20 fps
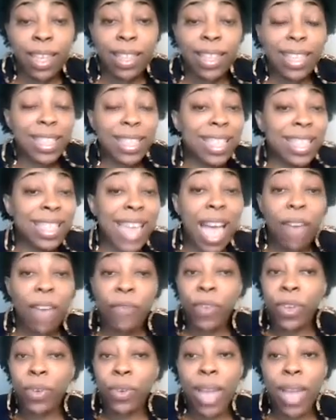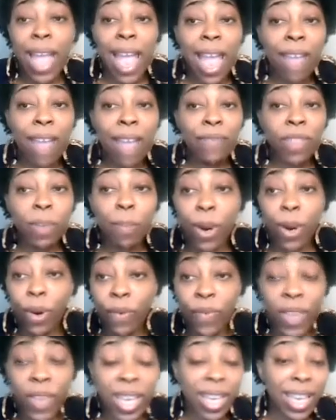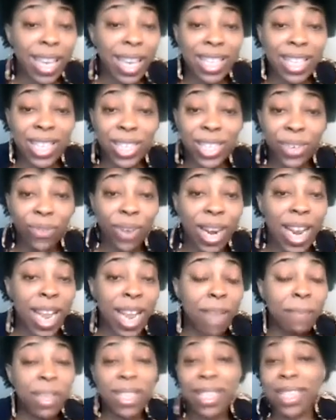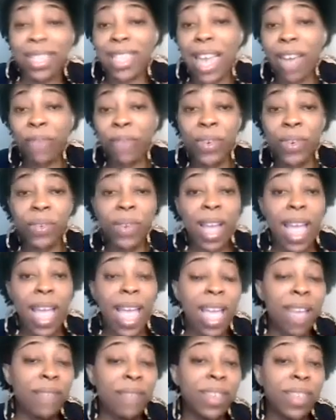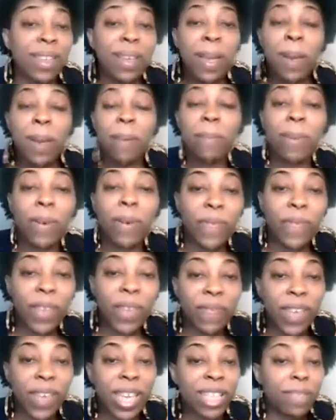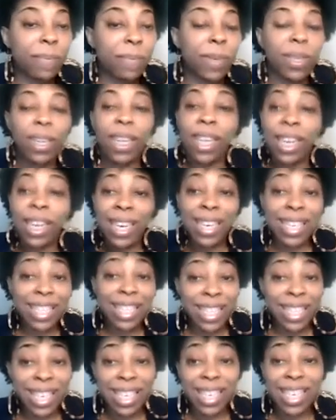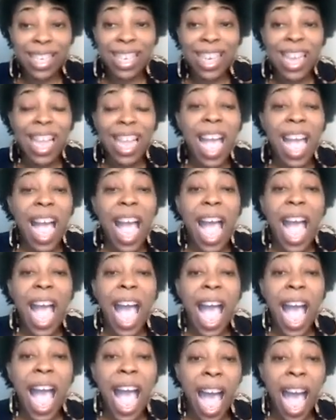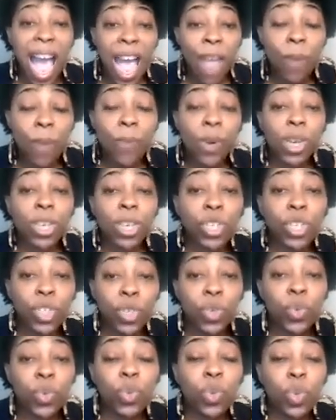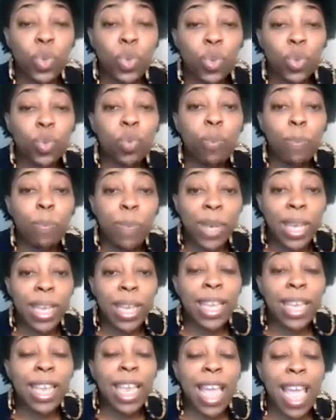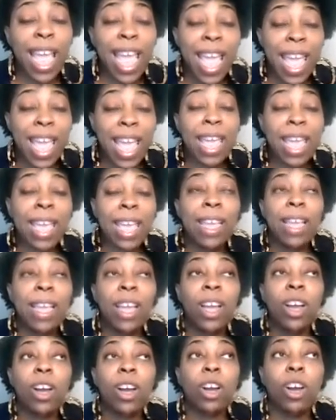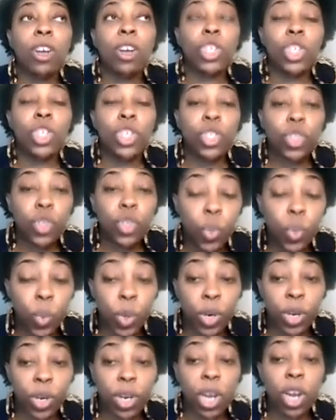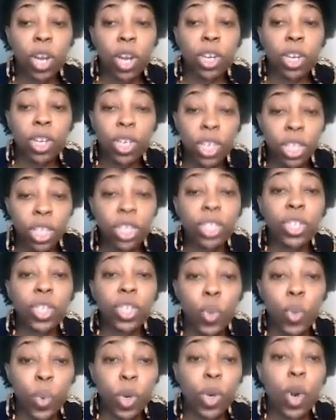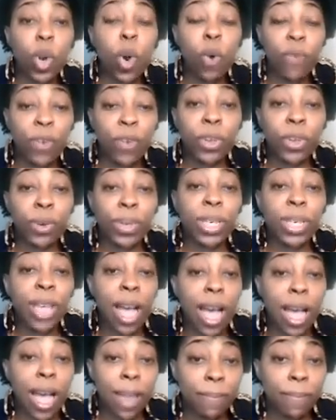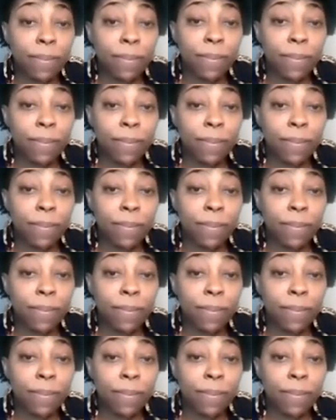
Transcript: This is not for you to have the perfect Instagram. This is not for you to have the perfect Facebook. Listen, I want you to be a steward, a good steward over your time.